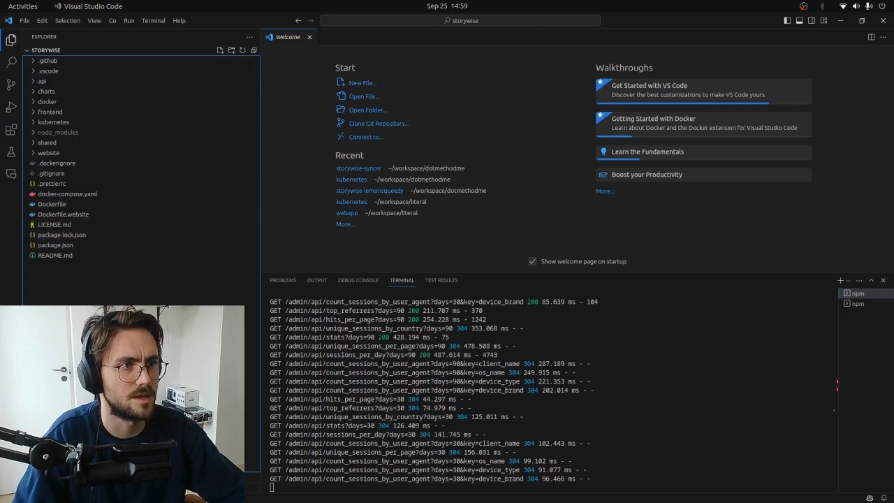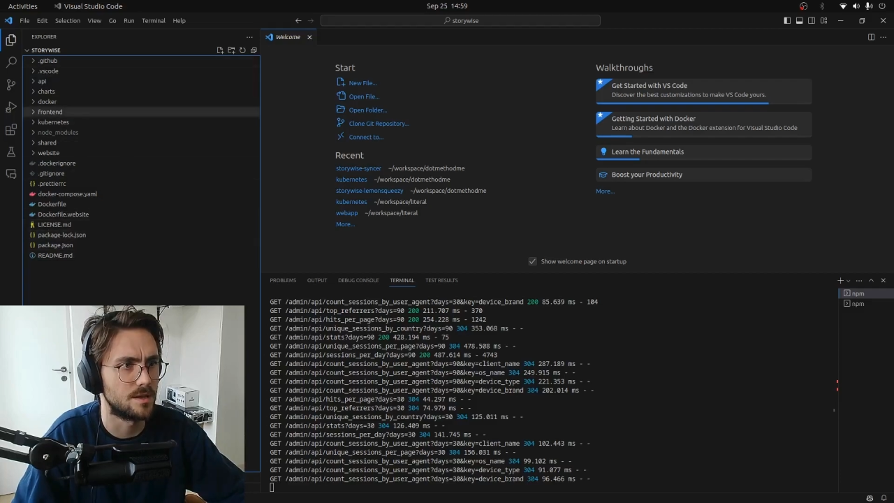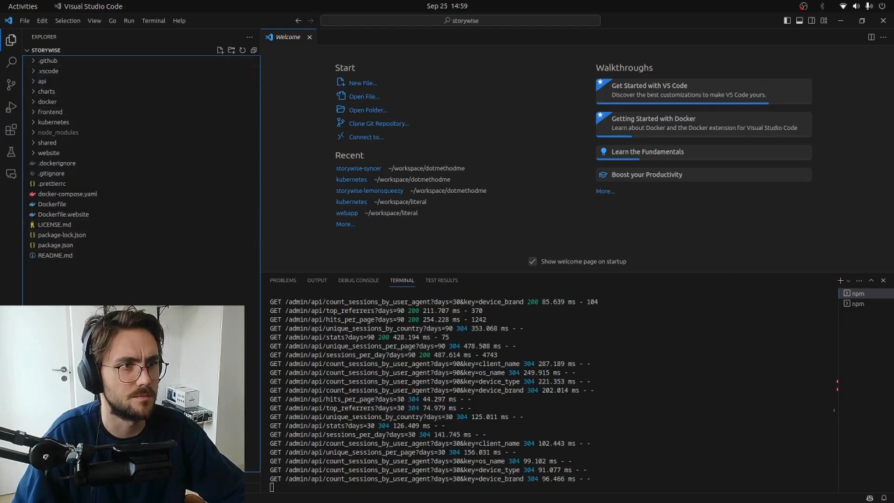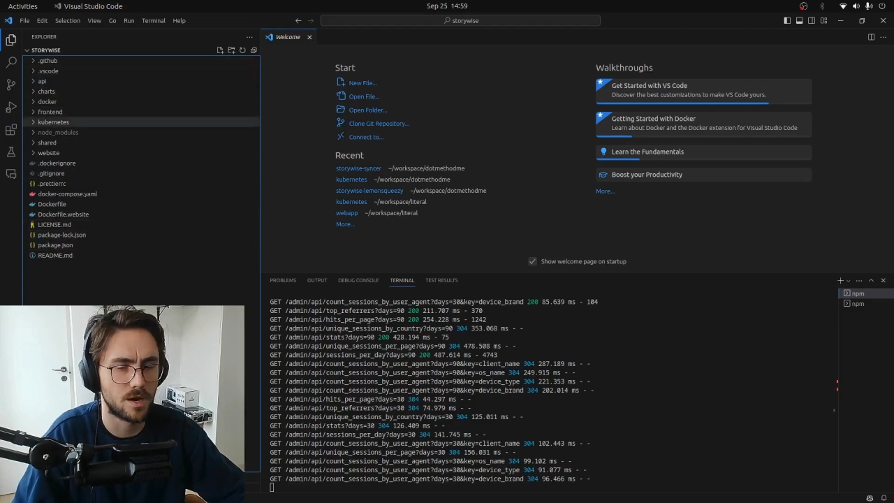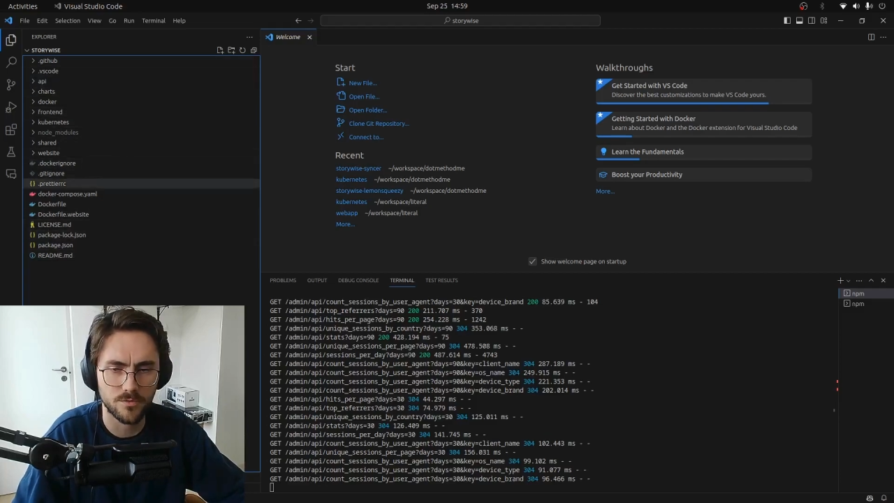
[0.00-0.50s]

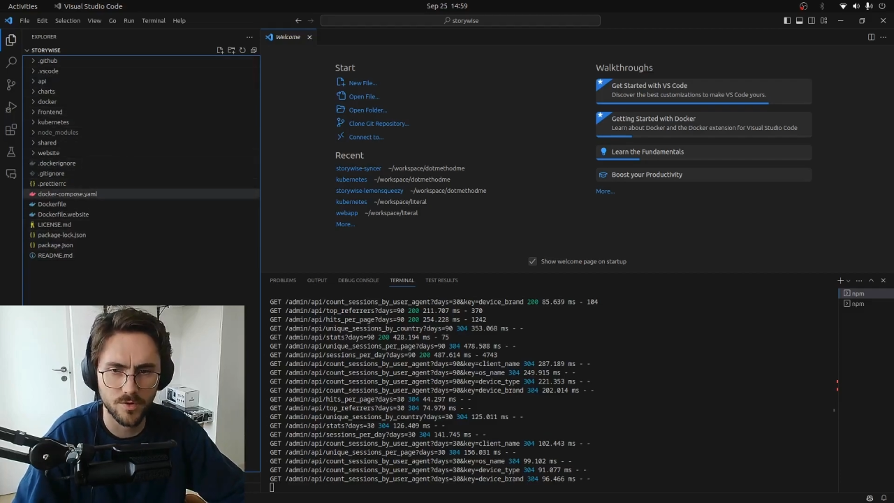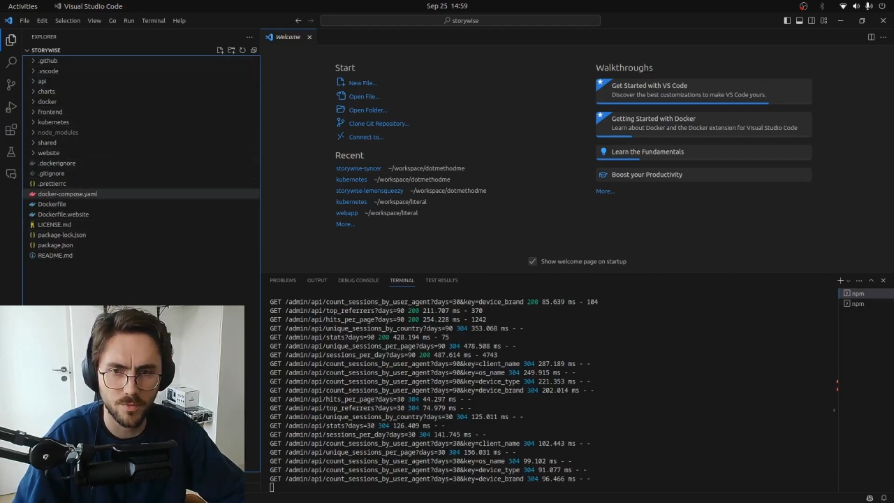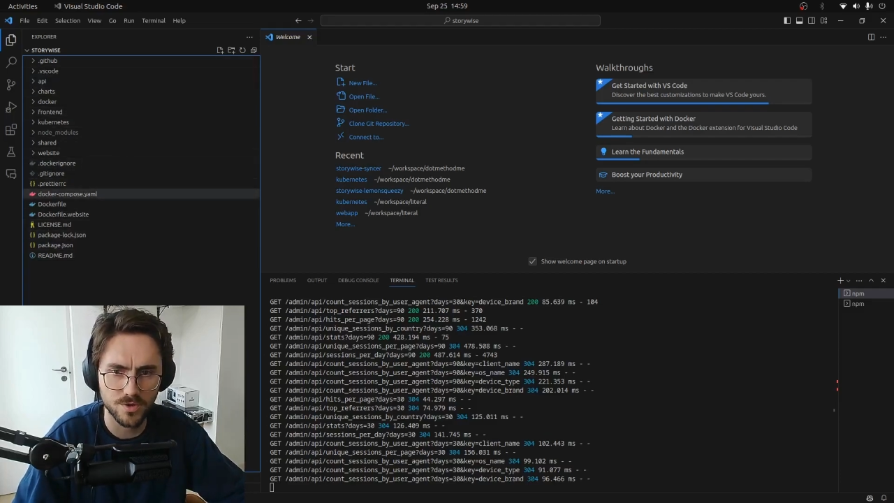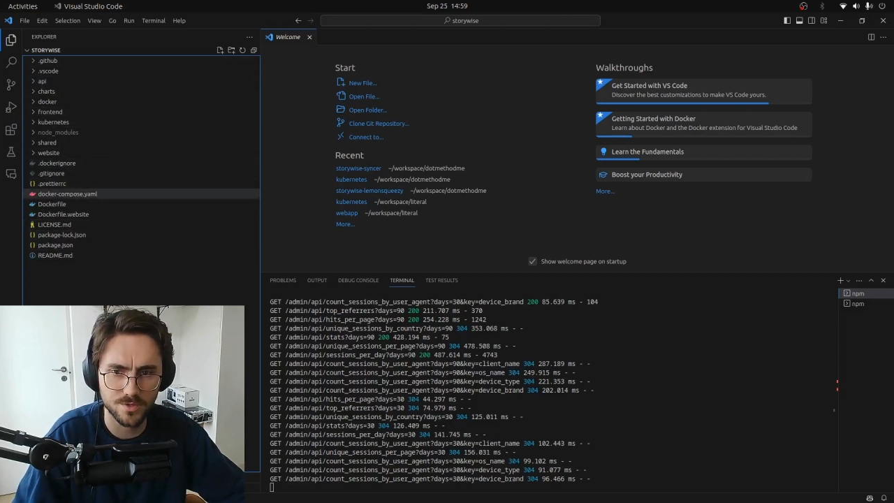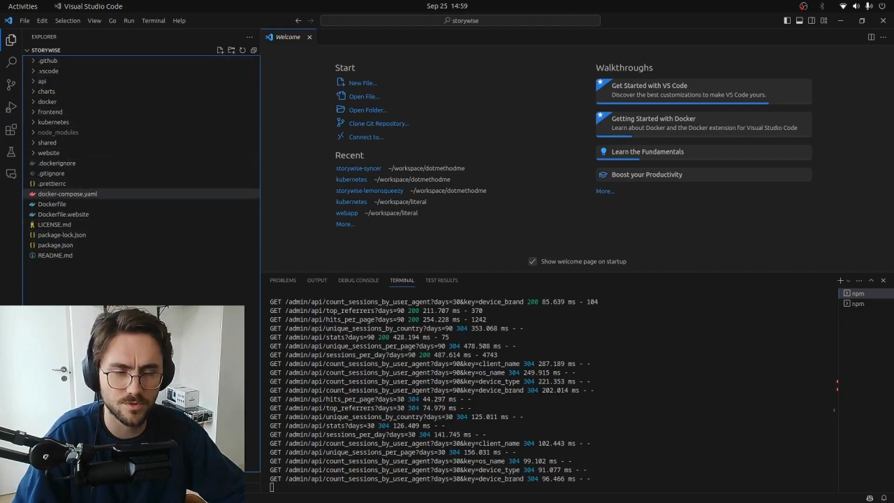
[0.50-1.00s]
a mono
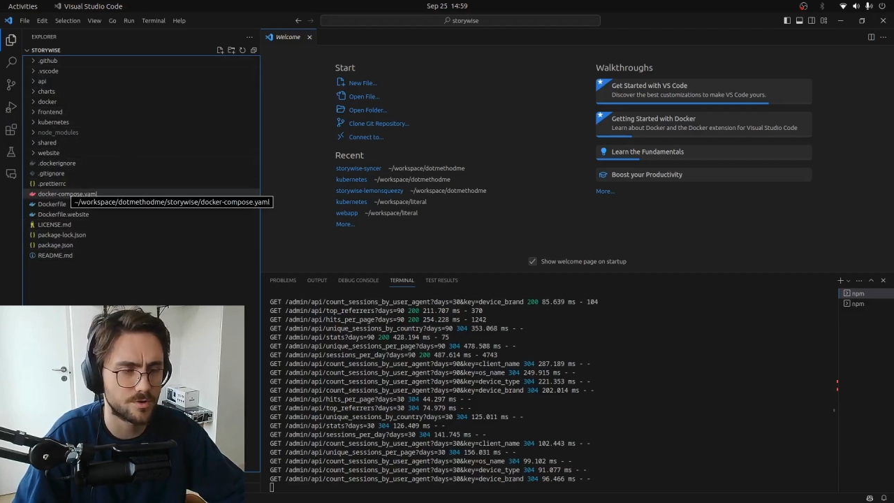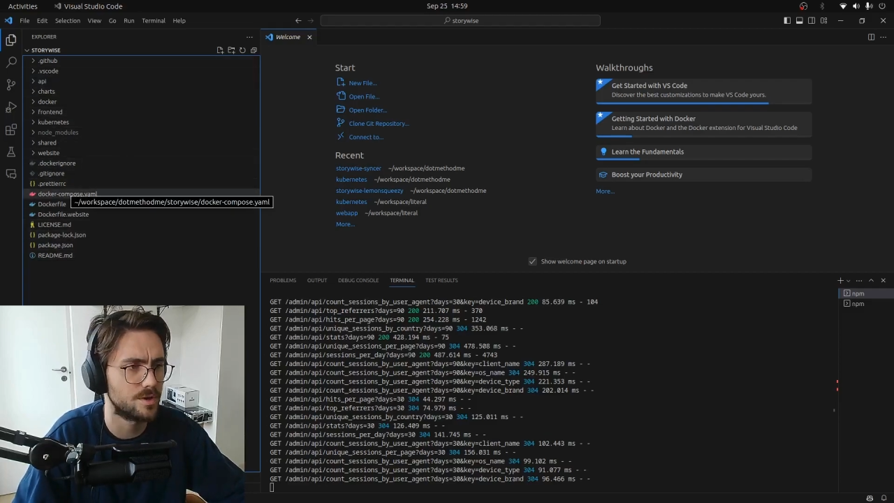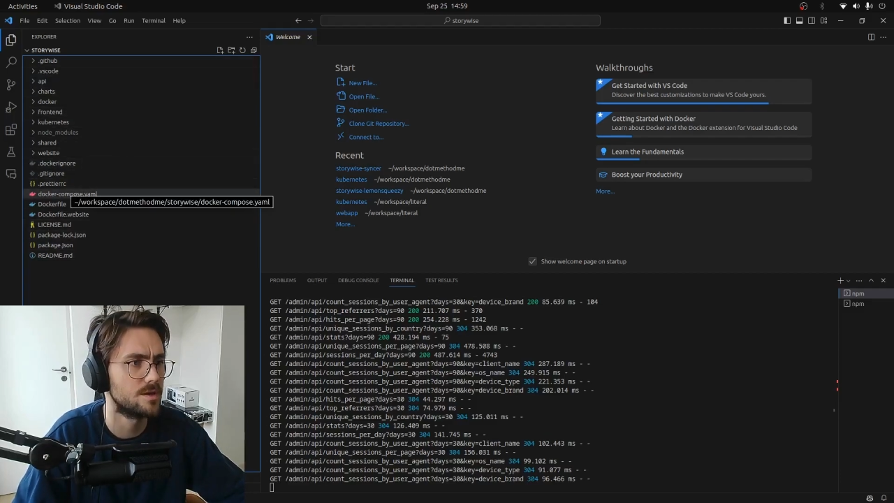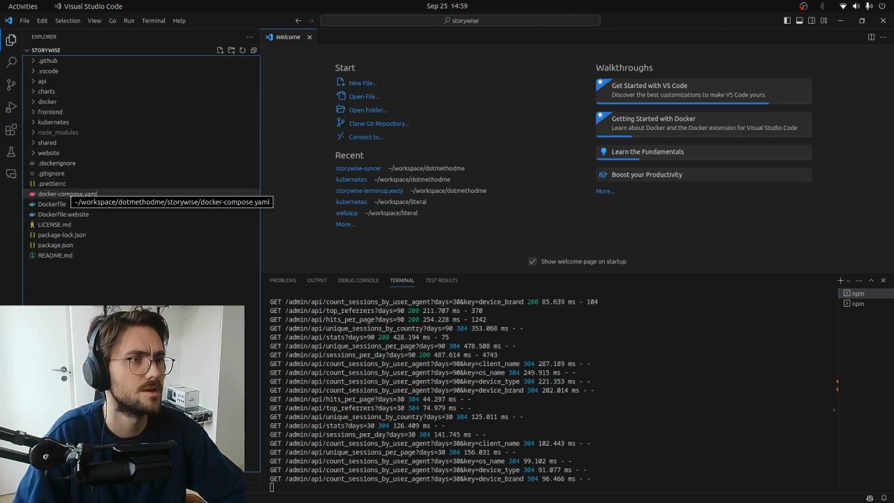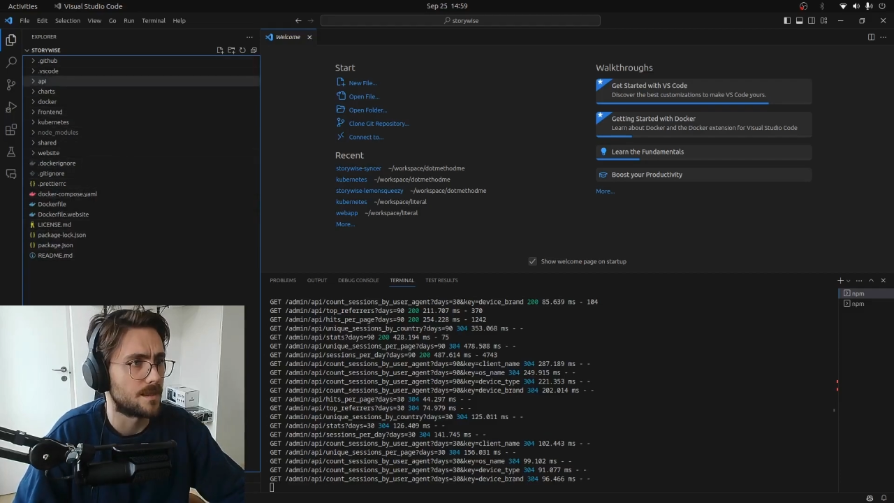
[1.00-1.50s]

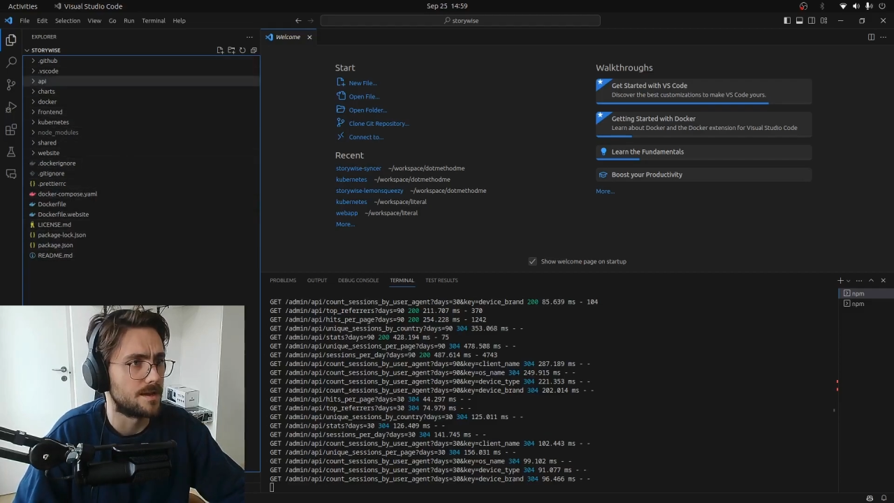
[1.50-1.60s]
repository.